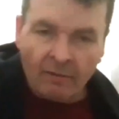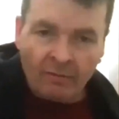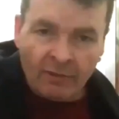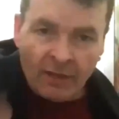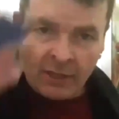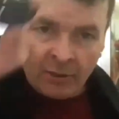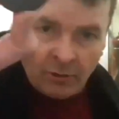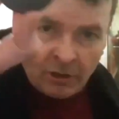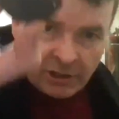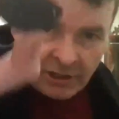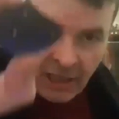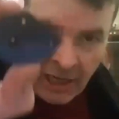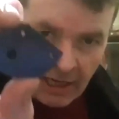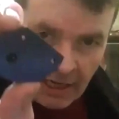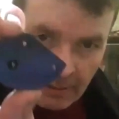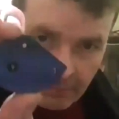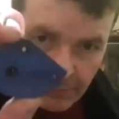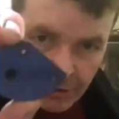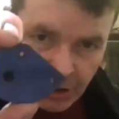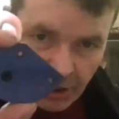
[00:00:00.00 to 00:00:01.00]
Then you've got your
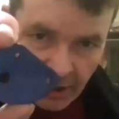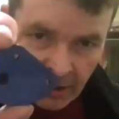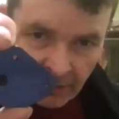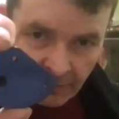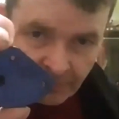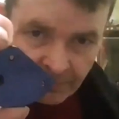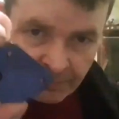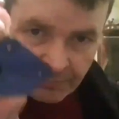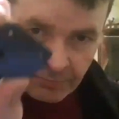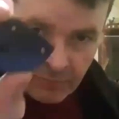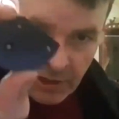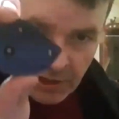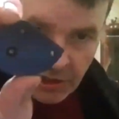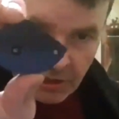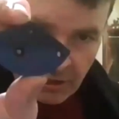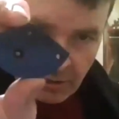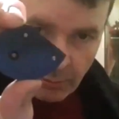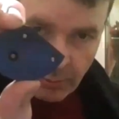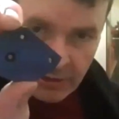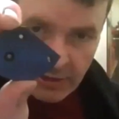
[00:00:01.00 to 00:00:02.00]
clamshell. This
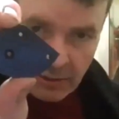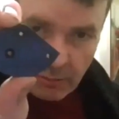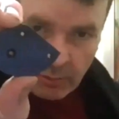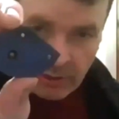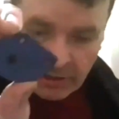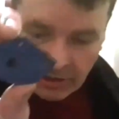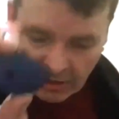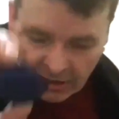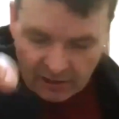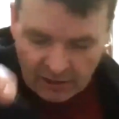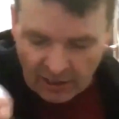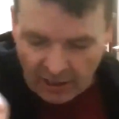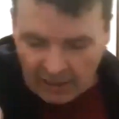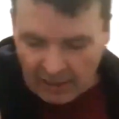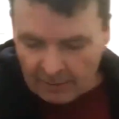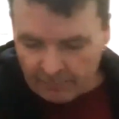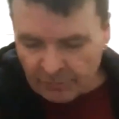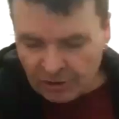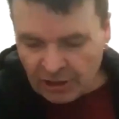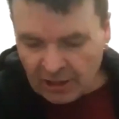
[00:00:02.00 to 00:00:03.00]
is the one side of your
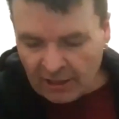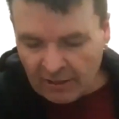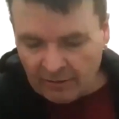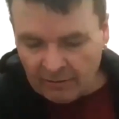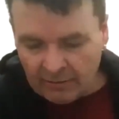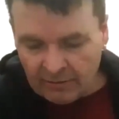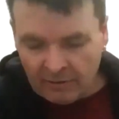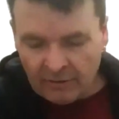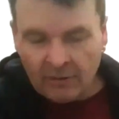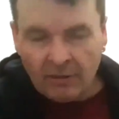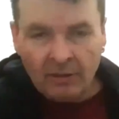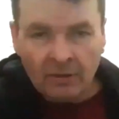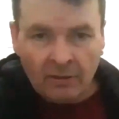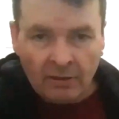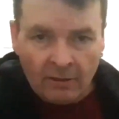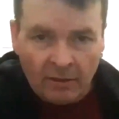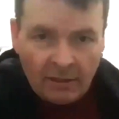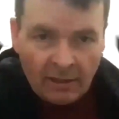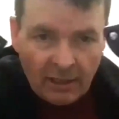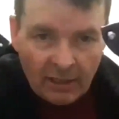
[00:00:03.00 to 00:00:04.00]
clamshell,
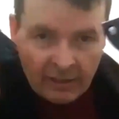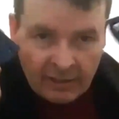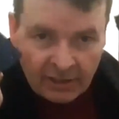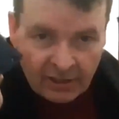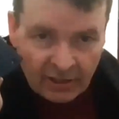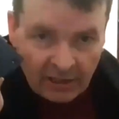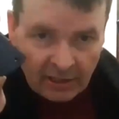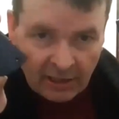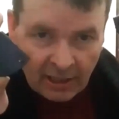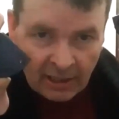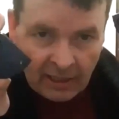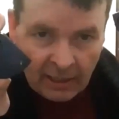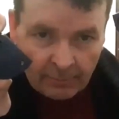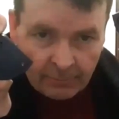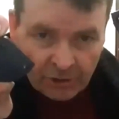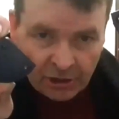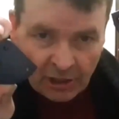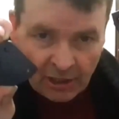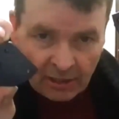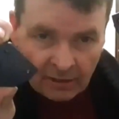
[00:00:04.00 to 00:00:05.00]
other side of the
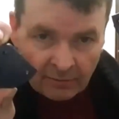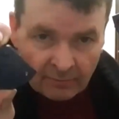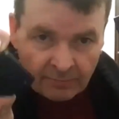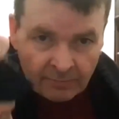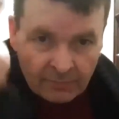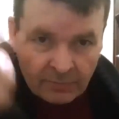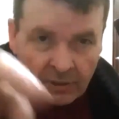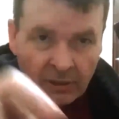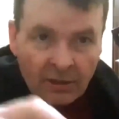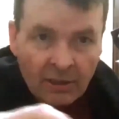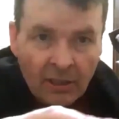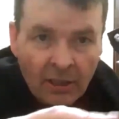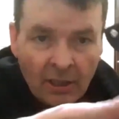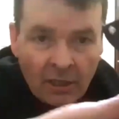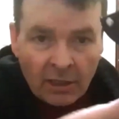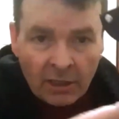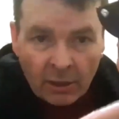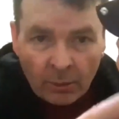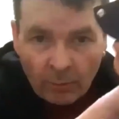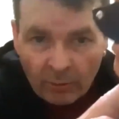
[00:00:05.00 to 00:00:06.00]
clamshell.
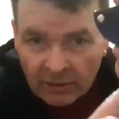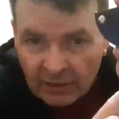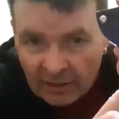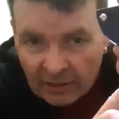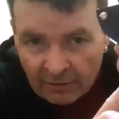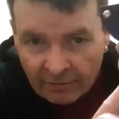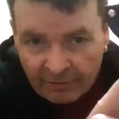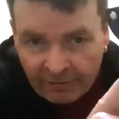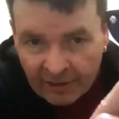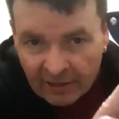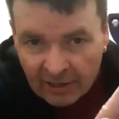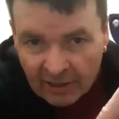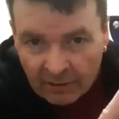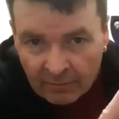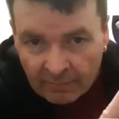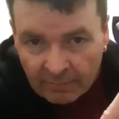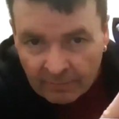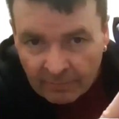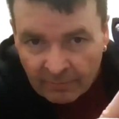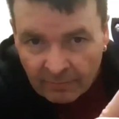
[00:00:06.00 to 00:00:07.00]
You will need to fit
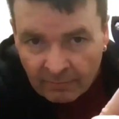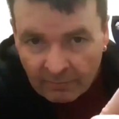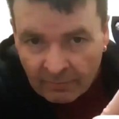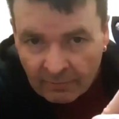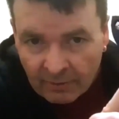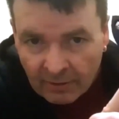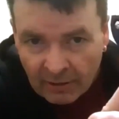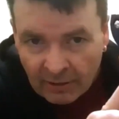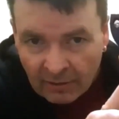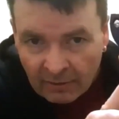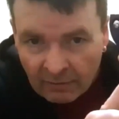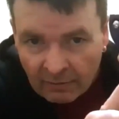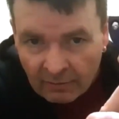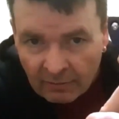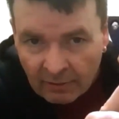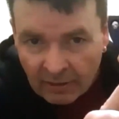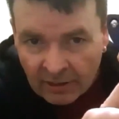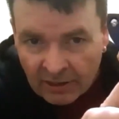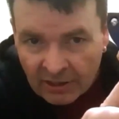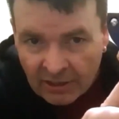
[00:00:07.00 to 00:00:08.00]

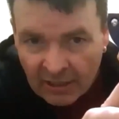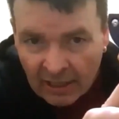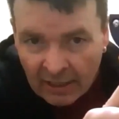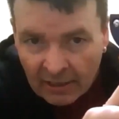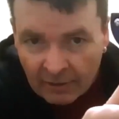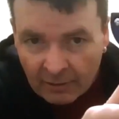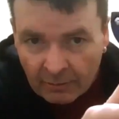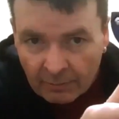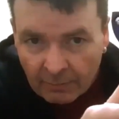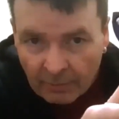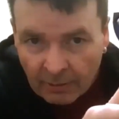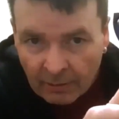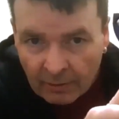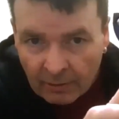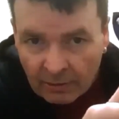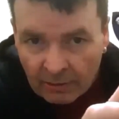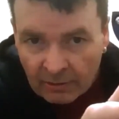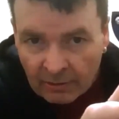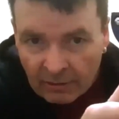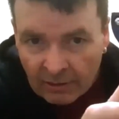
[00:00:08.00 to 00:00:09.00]
this
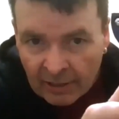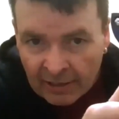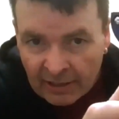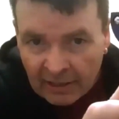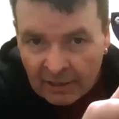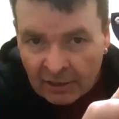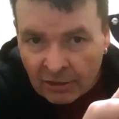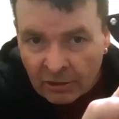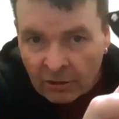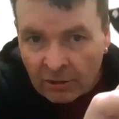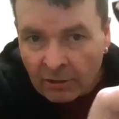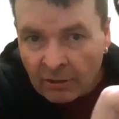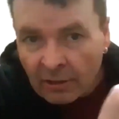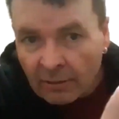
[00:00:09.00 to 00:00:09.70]
nut in here,